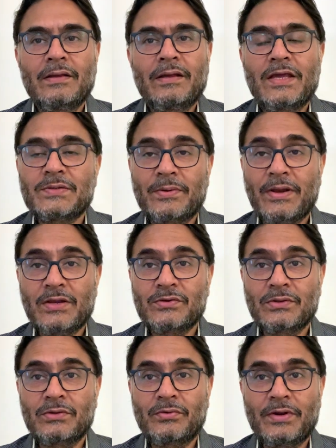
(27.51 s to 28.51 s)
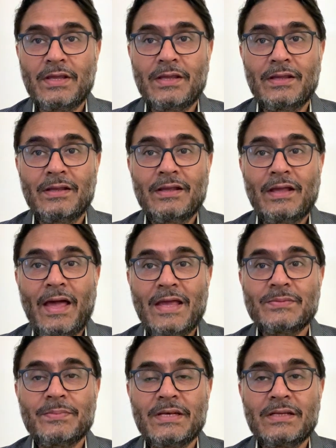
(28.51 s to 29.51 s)
Explanation 3
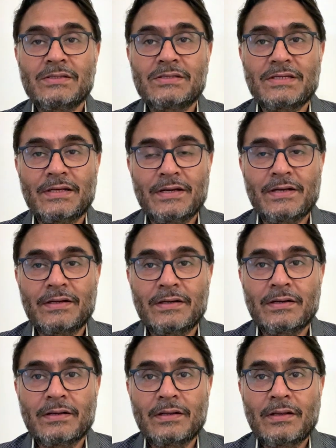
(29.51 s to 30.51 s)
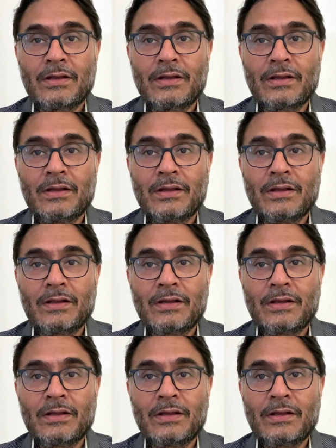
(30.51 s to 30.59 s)
has been inserted